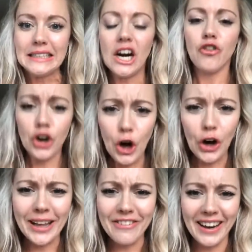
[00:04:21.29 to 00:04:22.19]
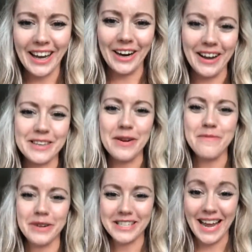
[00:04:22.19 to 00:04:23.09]
recording video and then
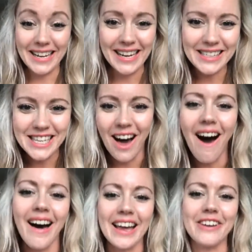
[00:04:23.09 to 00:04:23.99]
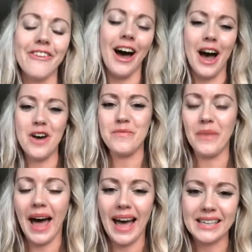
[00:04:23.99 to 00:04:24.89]
pretending it's live.
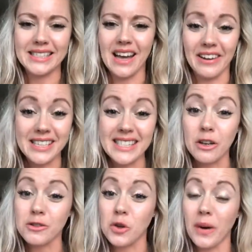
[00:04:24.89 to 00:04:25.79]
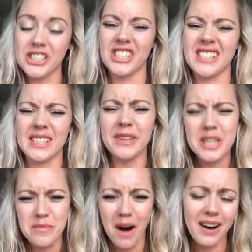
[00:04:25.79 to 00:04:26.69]
And I see lots of questions, especially
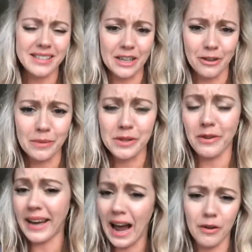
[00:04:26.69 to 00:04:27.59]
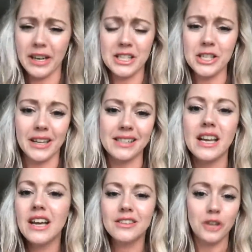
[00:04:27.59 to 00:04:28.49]
in marketing groups, of like, how can I do this?
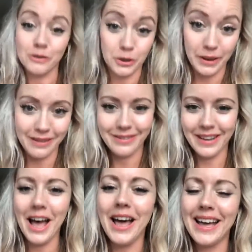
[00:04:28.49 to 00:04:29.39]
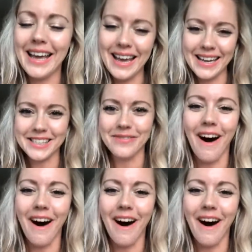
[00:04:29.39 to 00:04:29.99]
Don't do it. Is